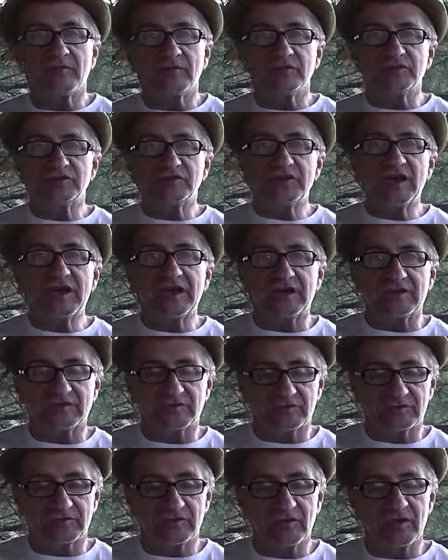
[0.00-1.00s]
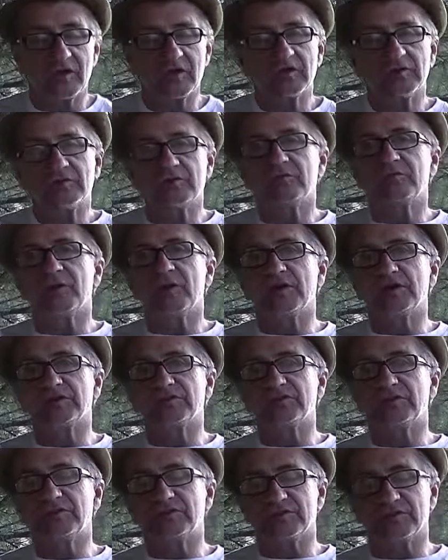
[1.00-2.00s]
the chance to find
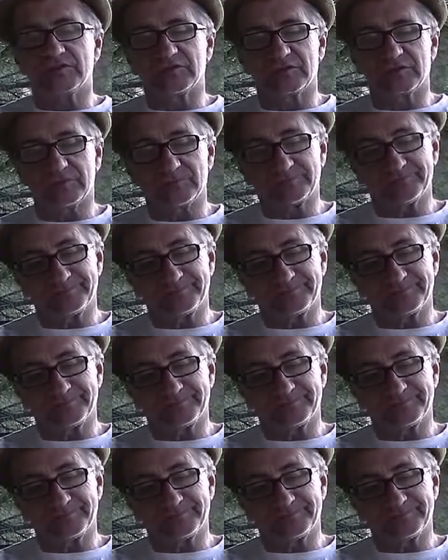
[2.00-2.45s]
Jesus.